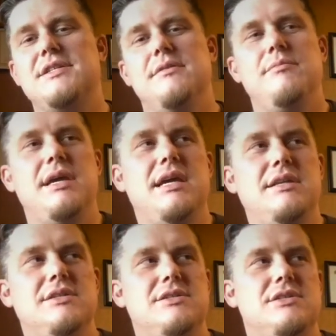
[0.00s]
it
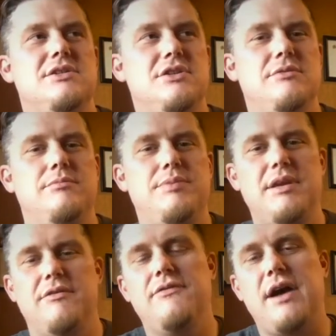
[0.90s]
means to be
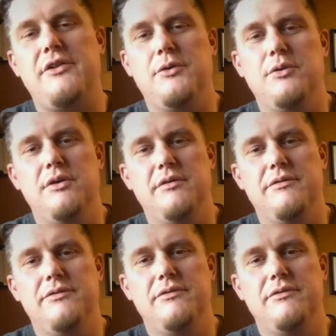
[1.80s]
a follower of